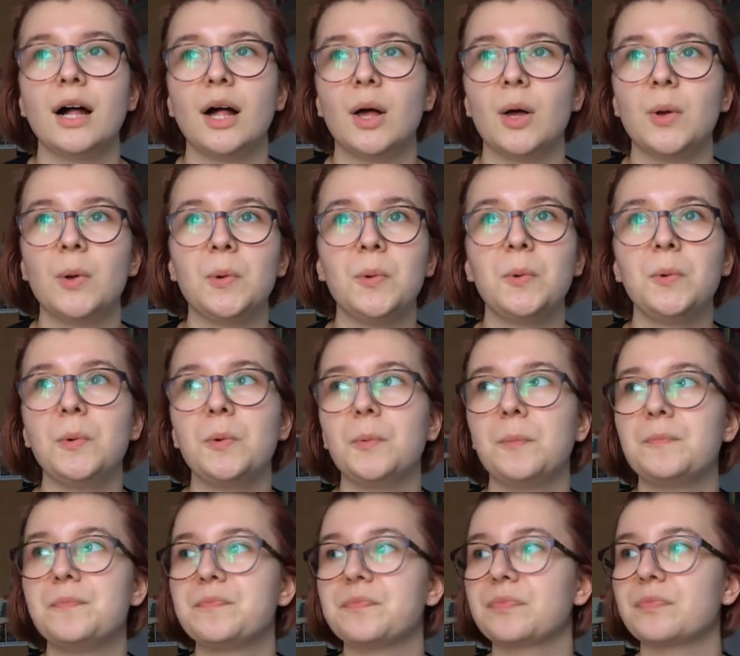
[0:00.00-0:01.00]
who
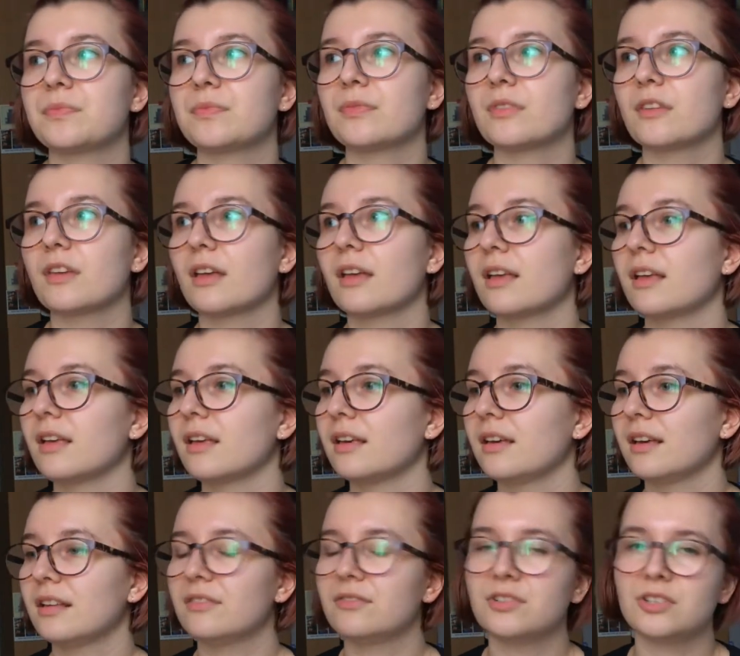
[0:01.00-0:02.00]

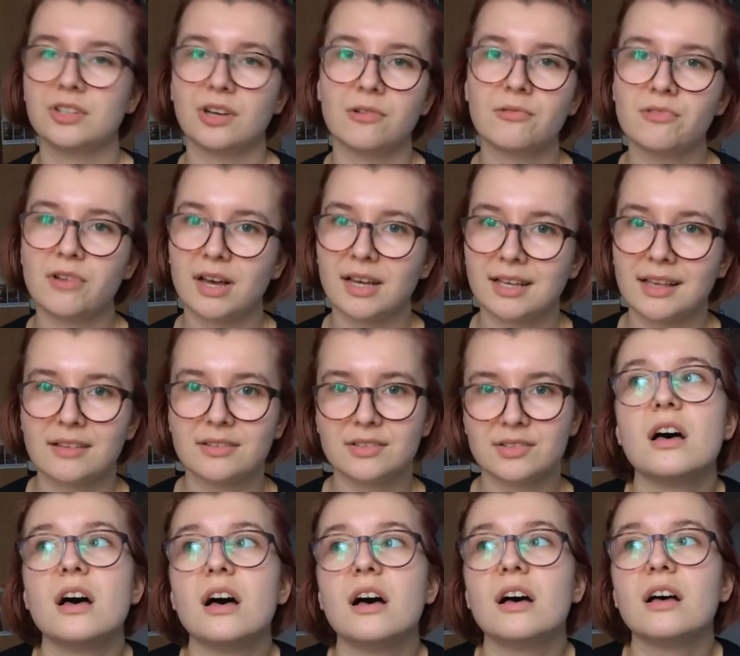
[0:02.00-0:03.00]
kind of go against
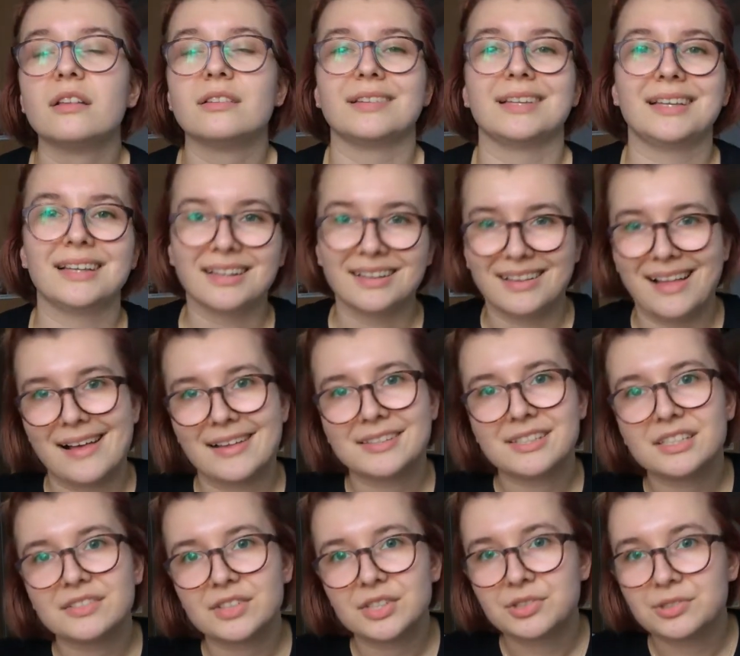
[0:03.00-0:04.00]
the
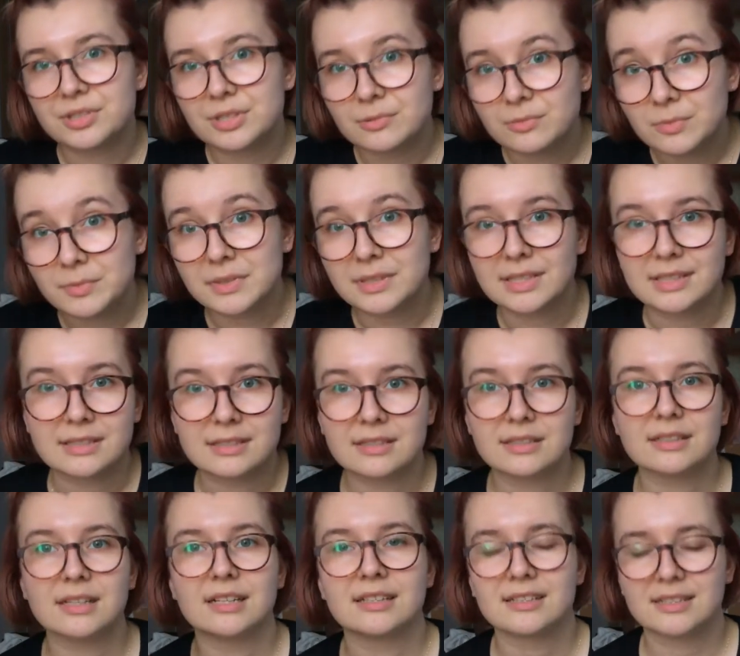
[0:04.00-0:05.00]
classic Victorian woman,
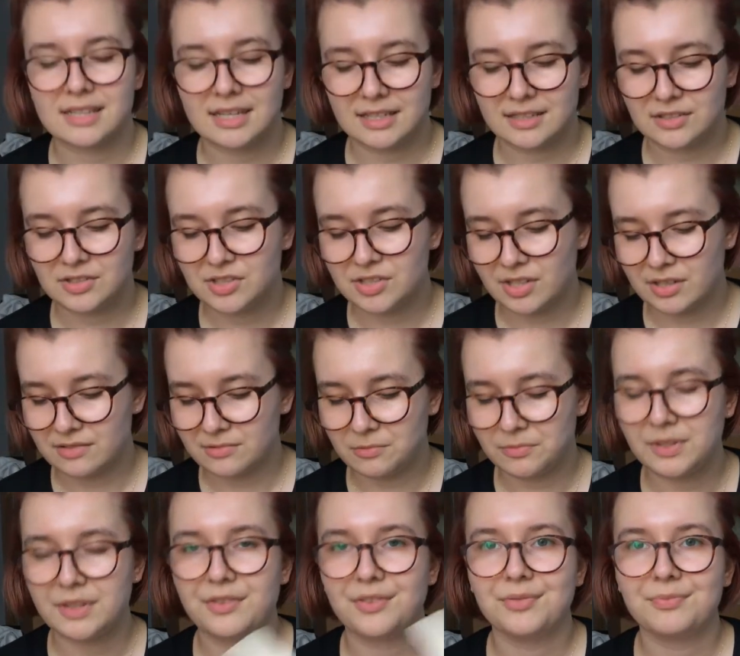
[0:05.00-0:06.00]
let's say,
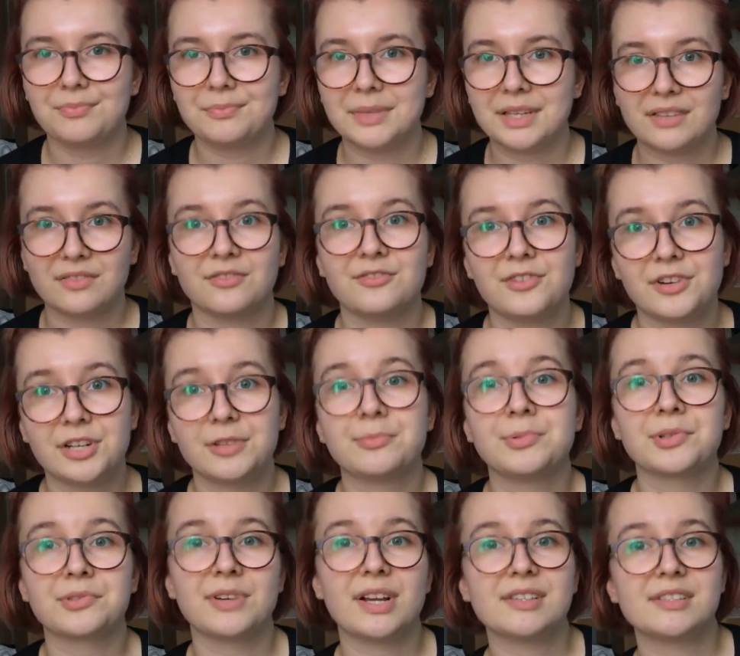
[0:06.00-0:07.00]
with being very
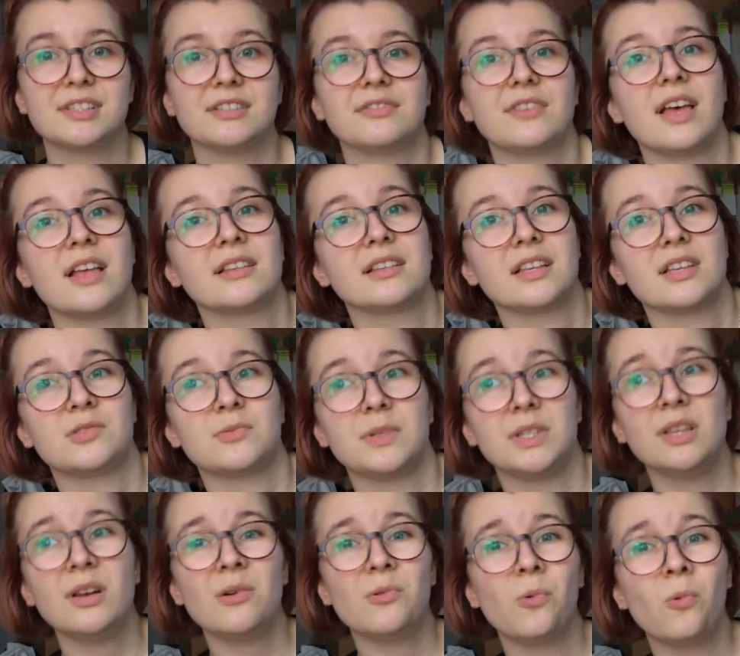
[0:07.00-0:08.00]
progressive. And as we
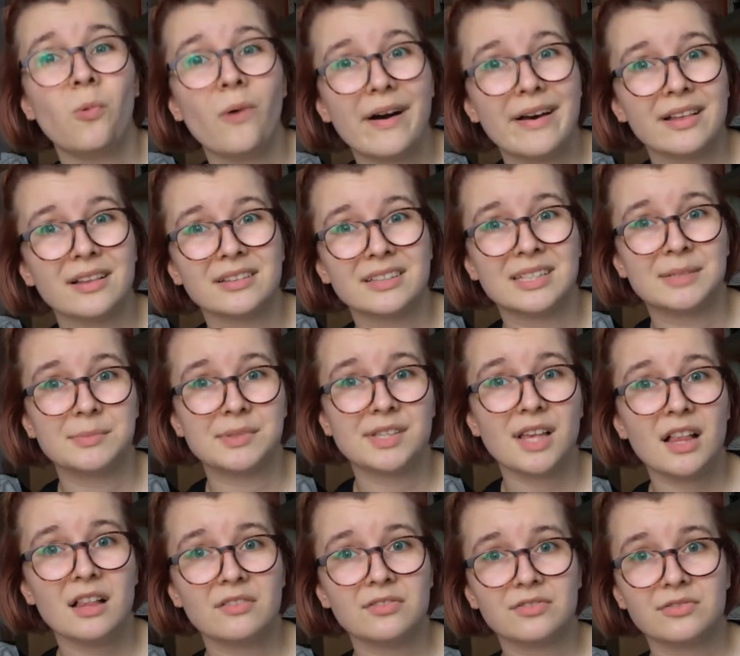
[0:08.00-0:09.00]
know, Wilde
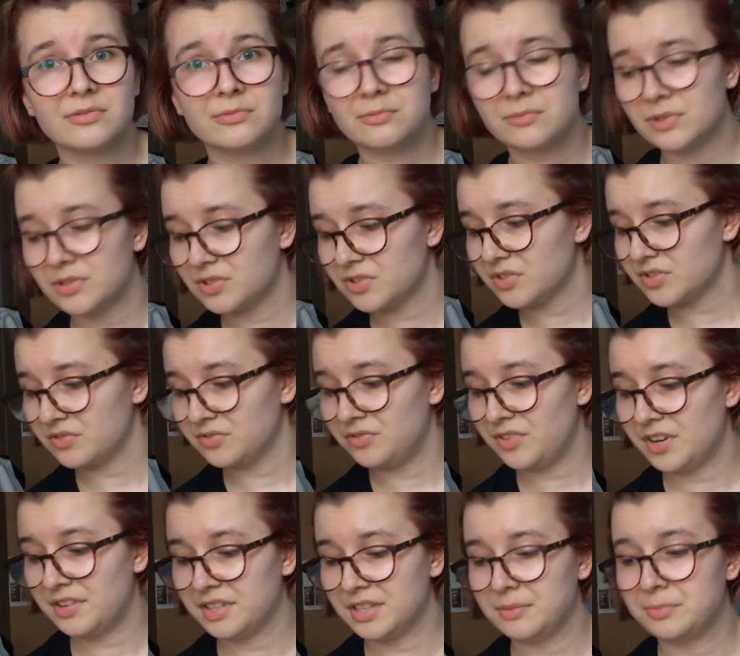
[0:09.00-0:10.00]
himself was
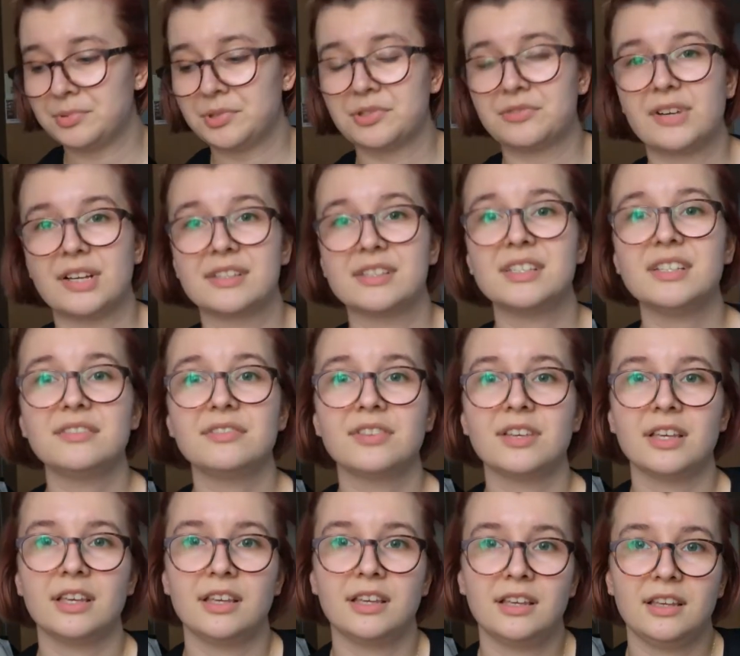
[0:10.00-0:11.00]
very progressive.
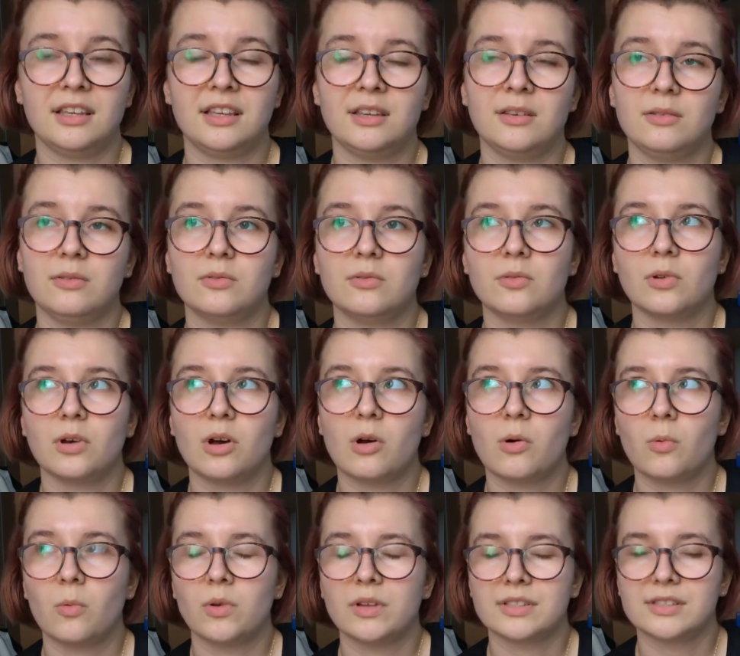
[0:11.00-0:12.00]
He
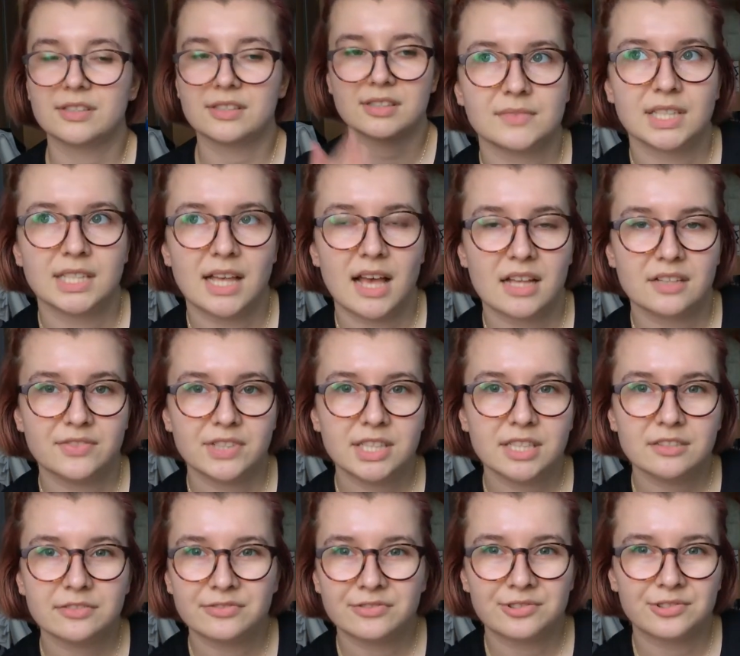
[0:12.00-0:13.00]
was an
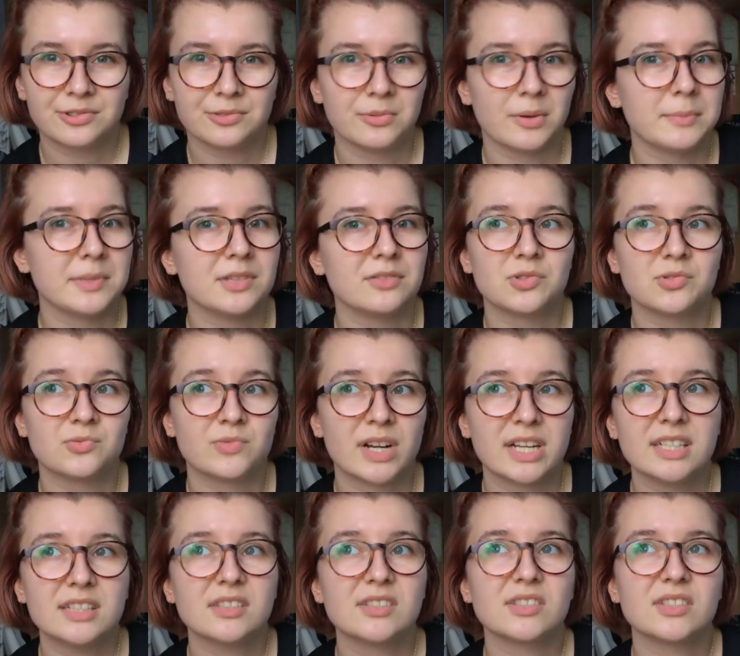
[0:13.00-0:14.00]
advocate for women's
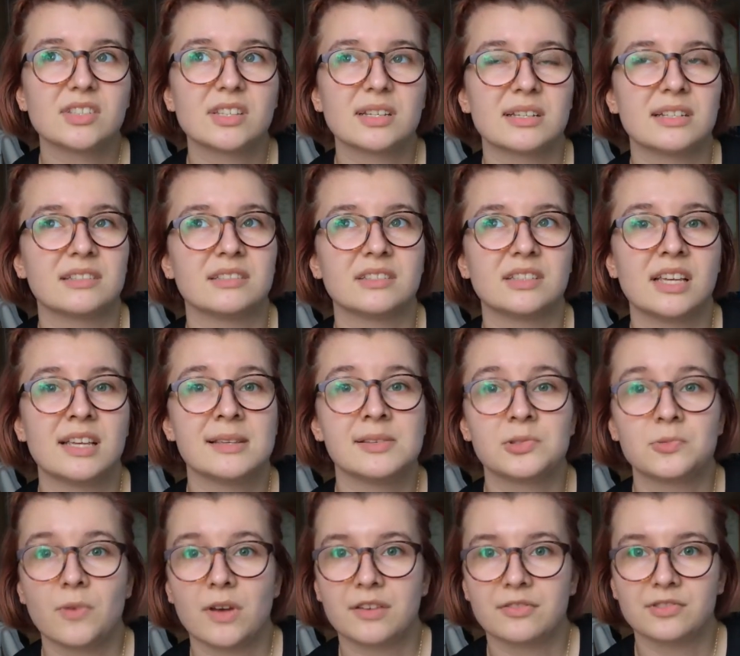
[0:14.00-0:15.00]
rights, and his
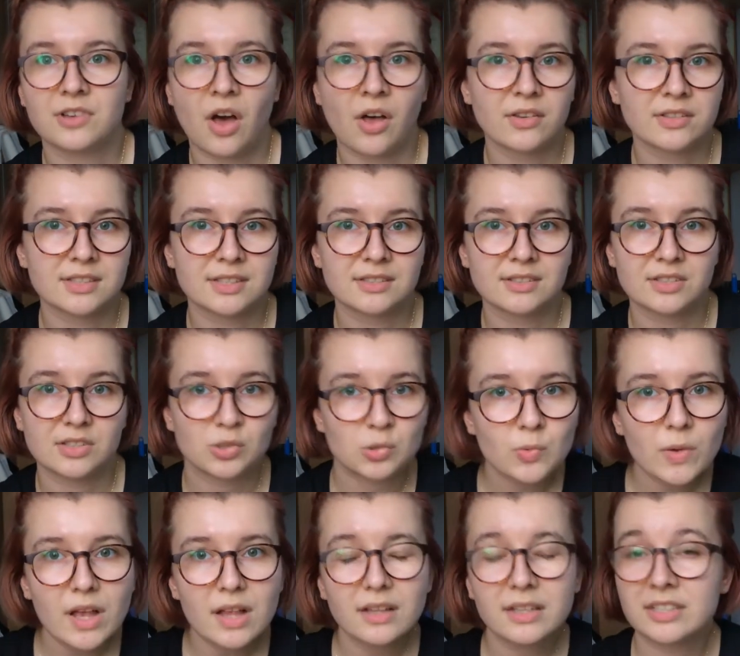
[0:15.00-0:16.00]
wife Constance as
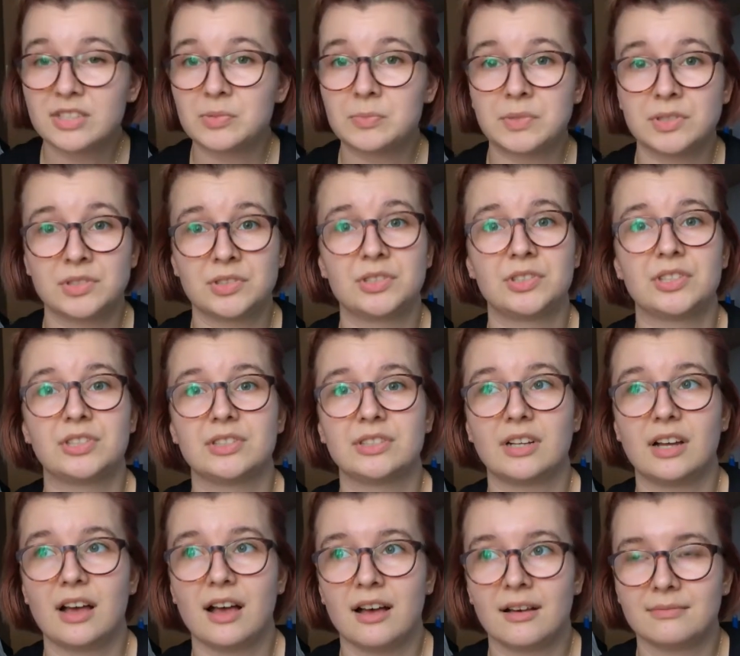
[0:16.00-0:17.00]
well, his mother
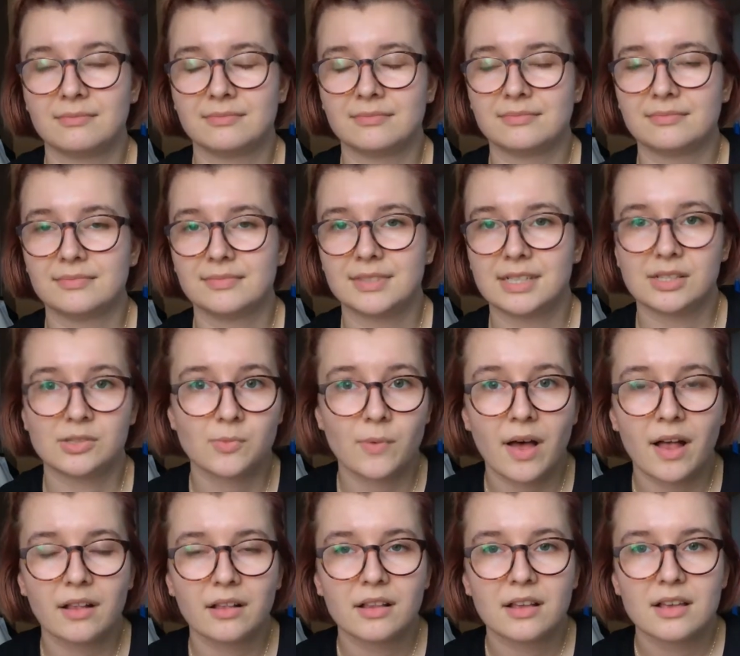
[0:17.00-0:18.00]
as
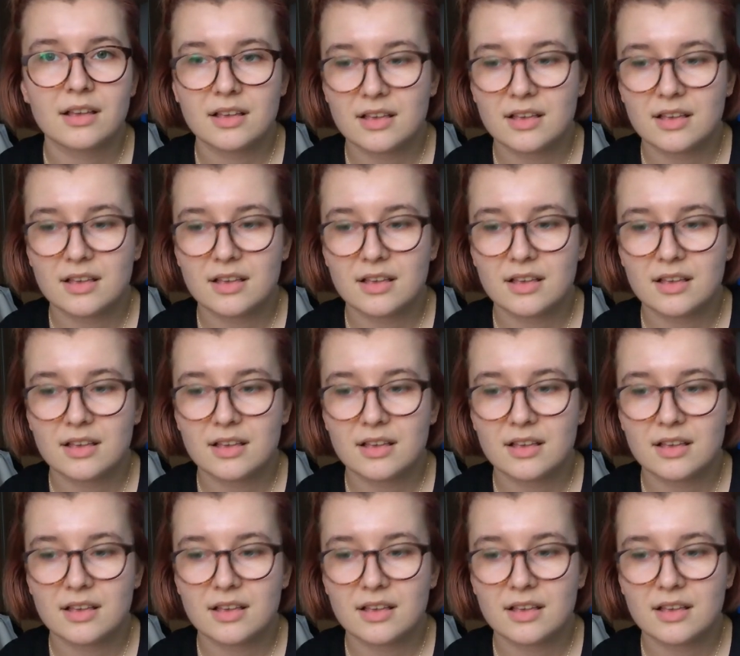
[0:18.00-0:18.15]
well.